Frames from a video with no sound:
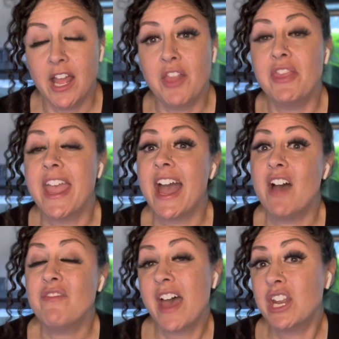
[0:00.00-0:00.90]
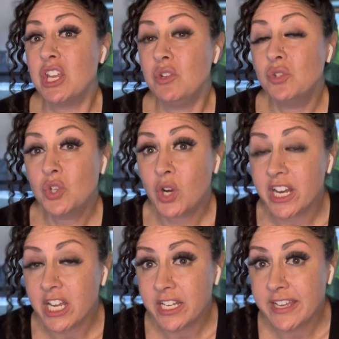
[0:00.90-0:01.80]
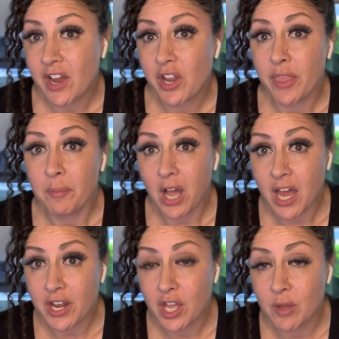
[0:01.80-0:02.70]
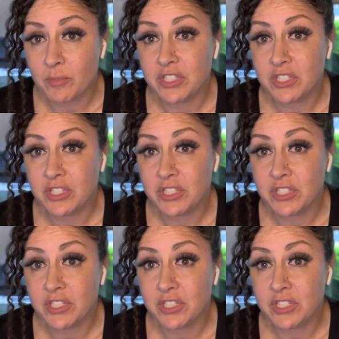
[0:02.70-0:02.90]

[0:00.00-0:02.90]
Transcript: They have that huge grid down at the bottom